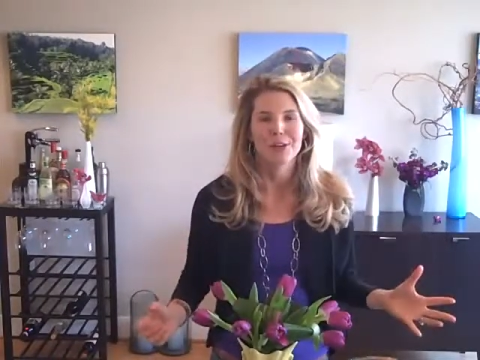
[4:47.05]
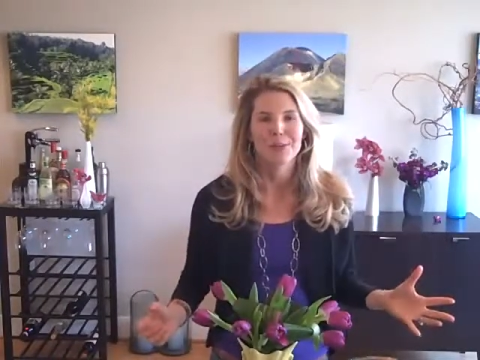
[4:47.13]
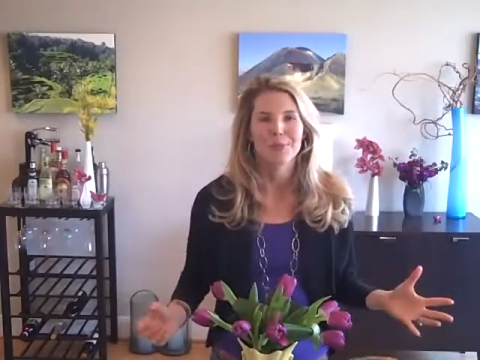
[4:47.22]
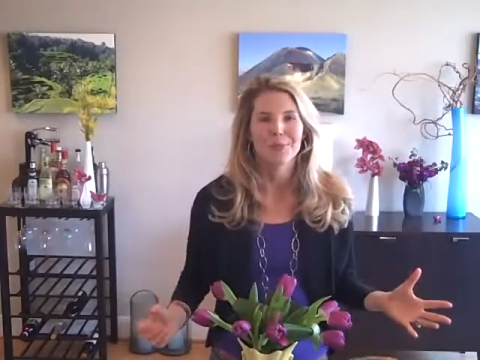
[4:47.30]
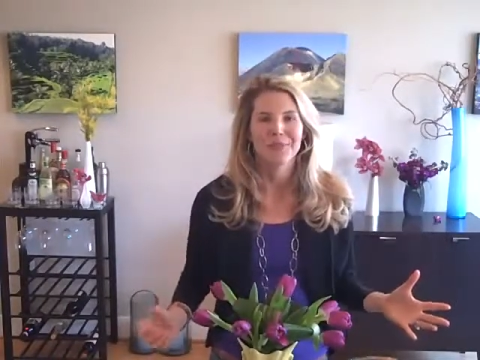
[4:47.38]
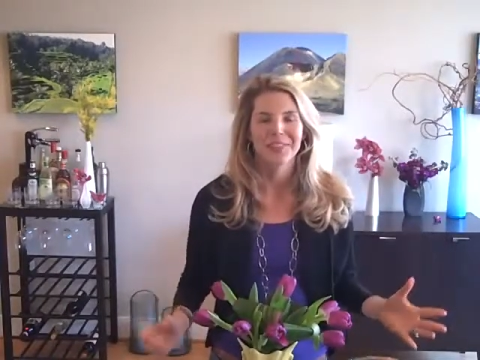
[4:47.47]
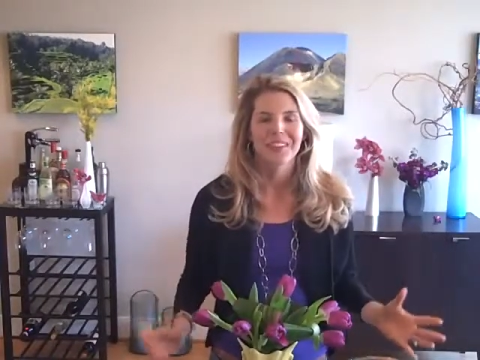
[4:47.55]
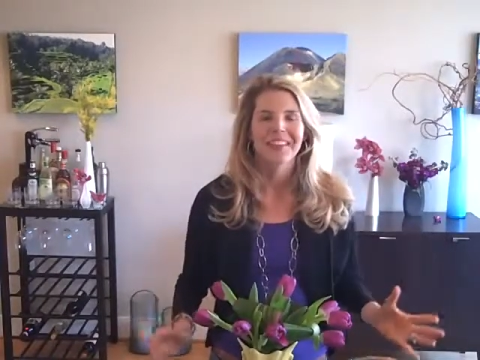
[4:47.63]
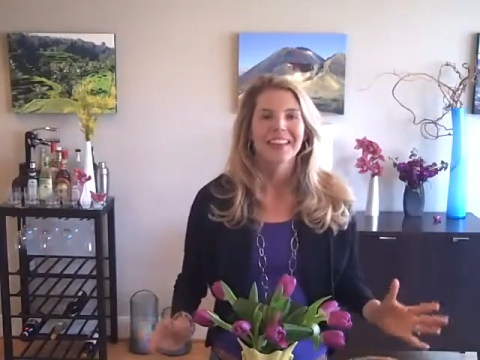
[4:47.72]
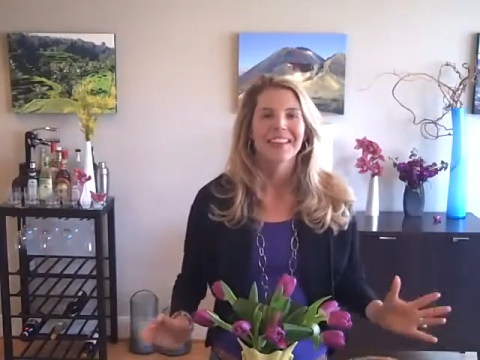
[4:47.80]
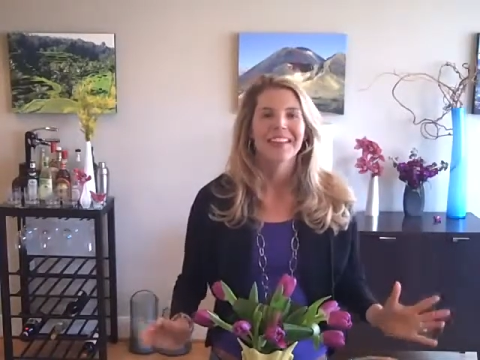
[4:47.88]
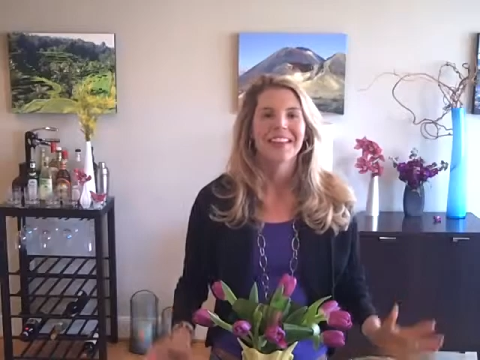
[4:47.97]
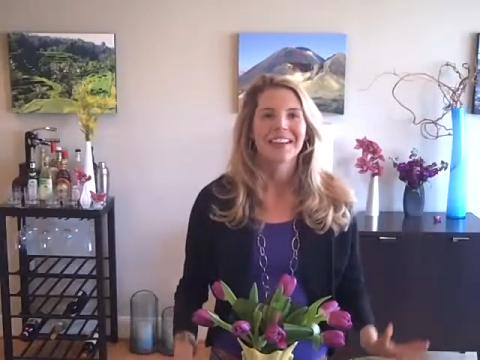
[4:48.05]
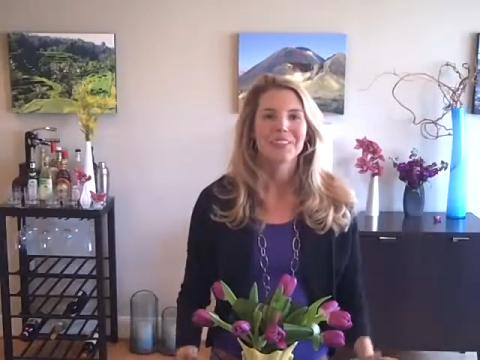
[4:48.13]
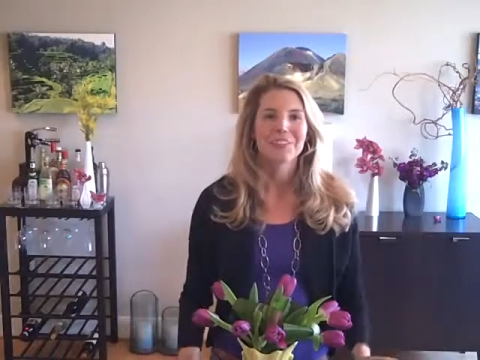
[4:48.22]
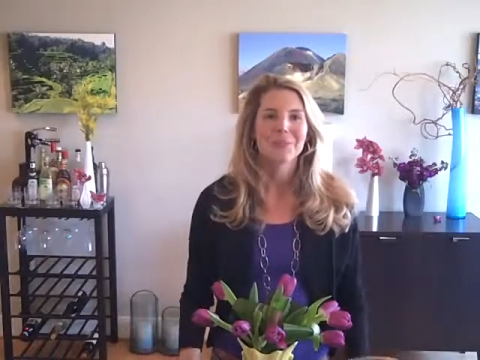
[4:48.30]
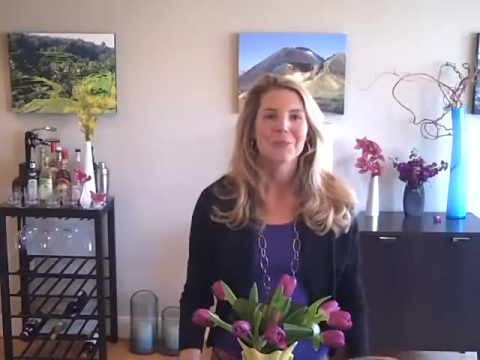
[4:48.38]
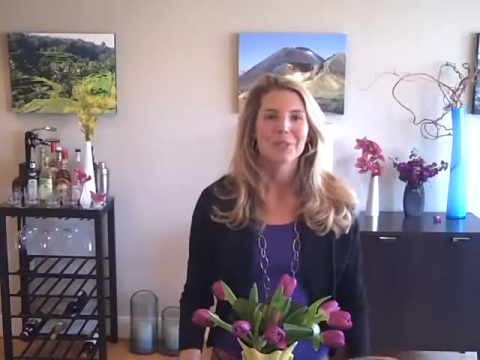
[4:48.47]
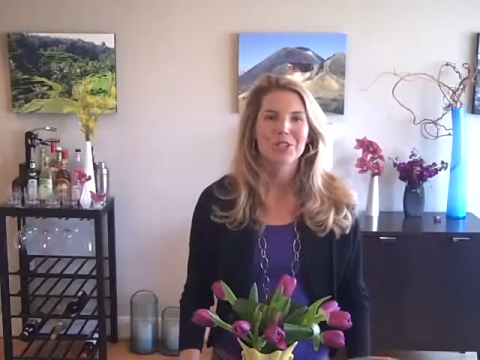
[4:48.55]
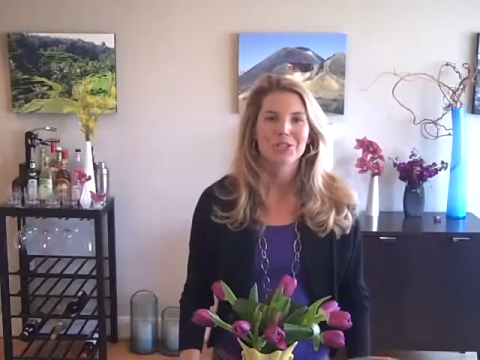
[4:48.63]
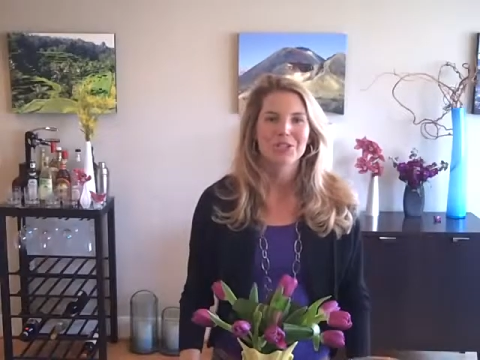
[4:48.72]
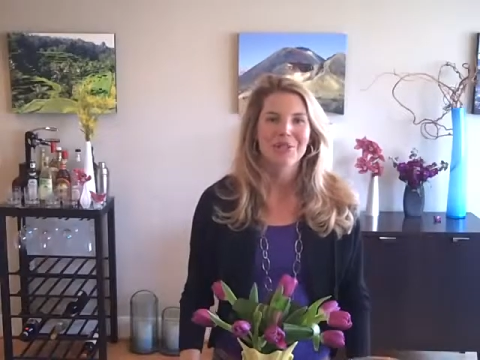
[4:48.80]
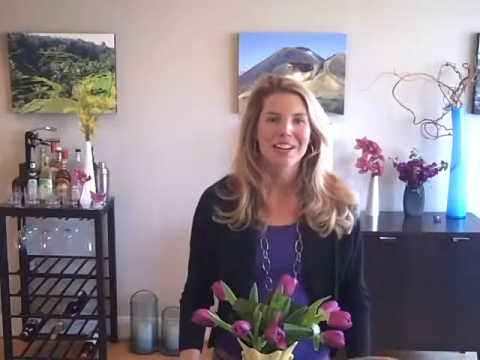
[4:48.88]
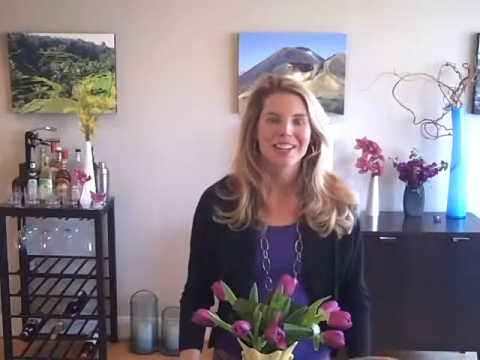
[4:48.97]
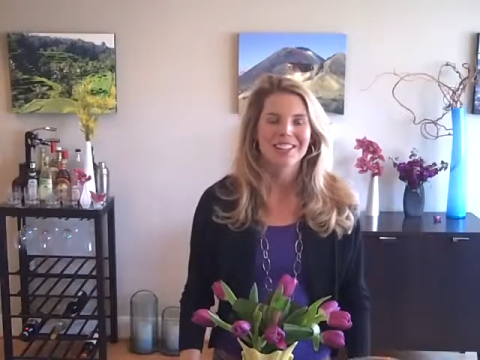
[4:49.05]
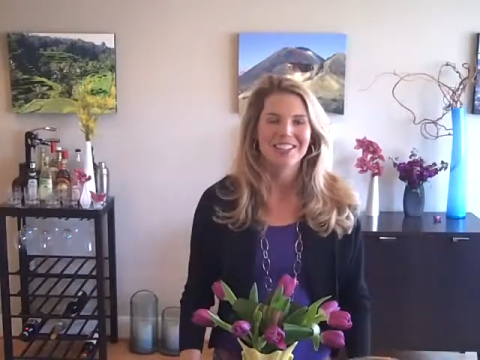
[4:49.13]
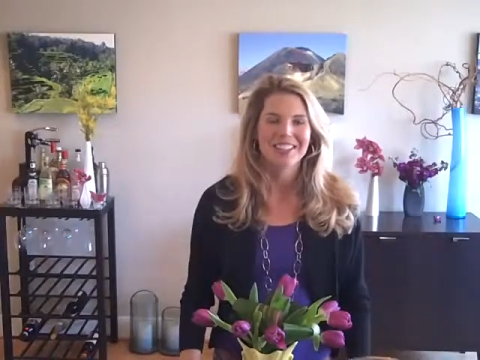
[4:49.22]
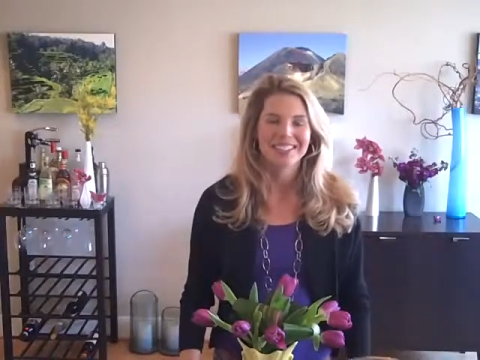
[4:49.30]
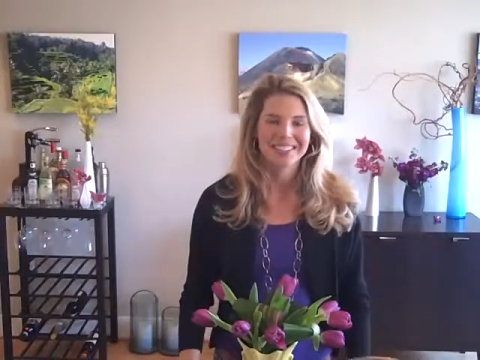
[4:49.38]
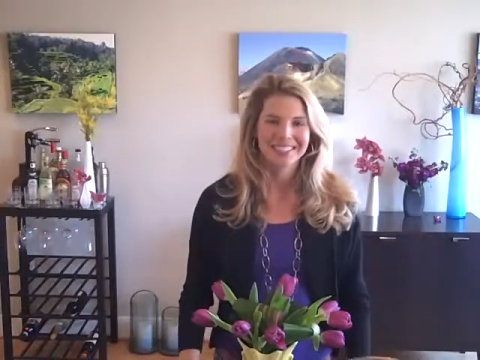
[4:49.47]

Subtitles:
home. Thanks so much for watching.